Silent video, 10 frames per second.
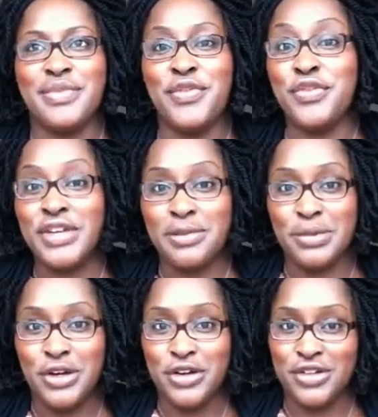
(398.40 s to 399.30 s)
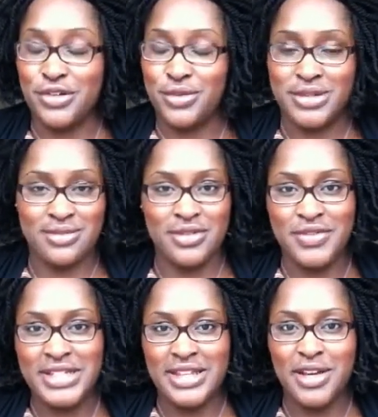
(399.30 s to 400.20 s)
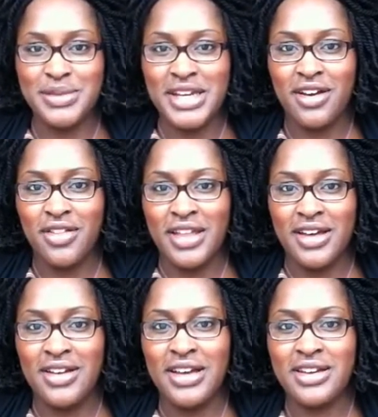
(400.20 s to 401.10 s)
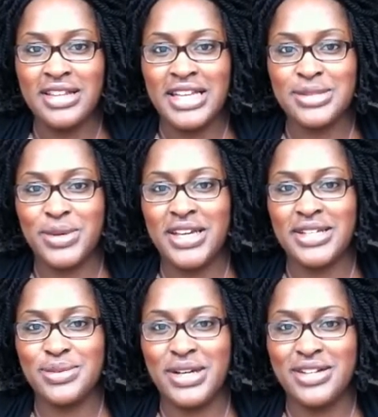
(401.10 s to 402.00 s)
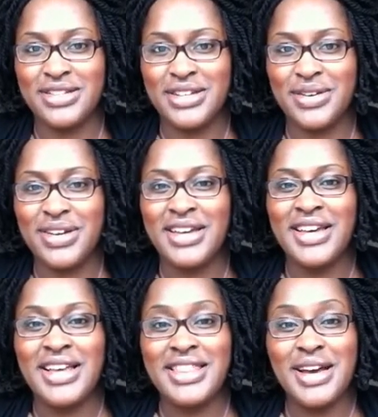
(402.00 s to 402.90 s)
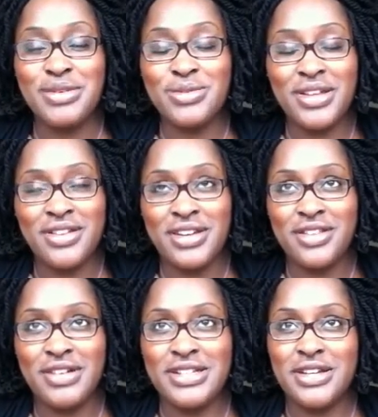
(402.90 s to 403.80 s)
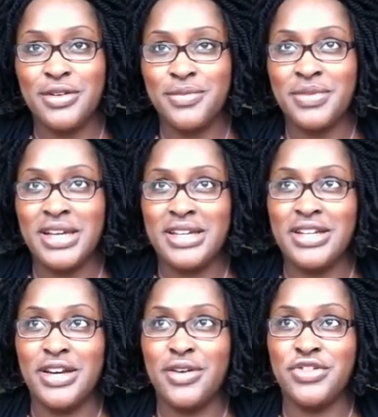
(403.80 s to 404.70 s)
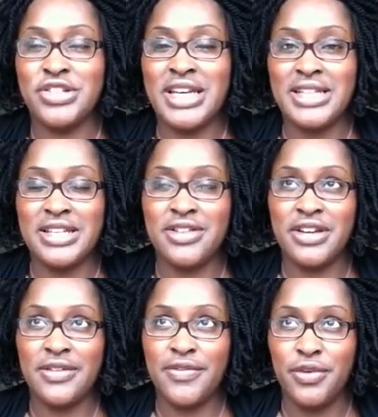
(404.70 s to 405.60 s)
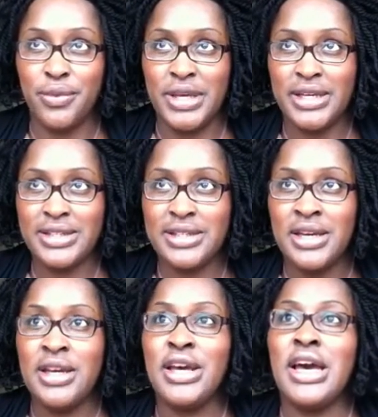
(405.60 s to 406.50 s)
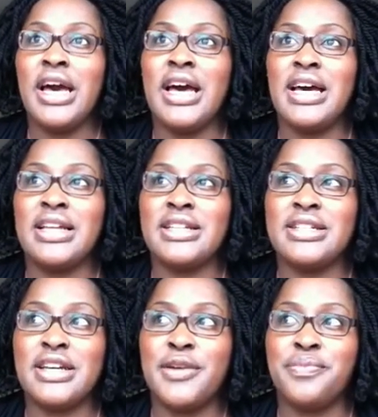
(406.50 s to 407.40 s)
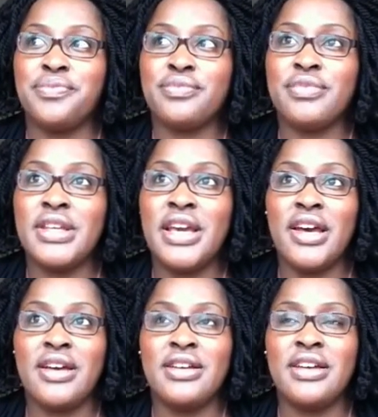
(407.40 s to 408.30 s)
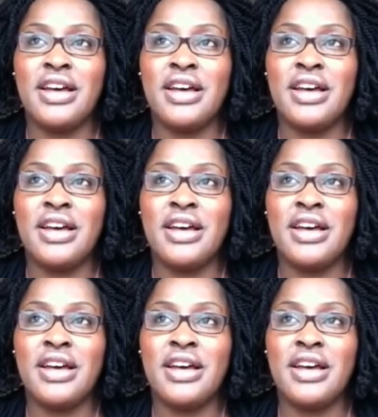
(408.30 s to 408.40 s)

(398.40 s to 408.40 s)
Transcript: if you read the blog, you would have seen the update on that last week as well. So that was week 33. So, you know, just entered 34 weeks. And yeah,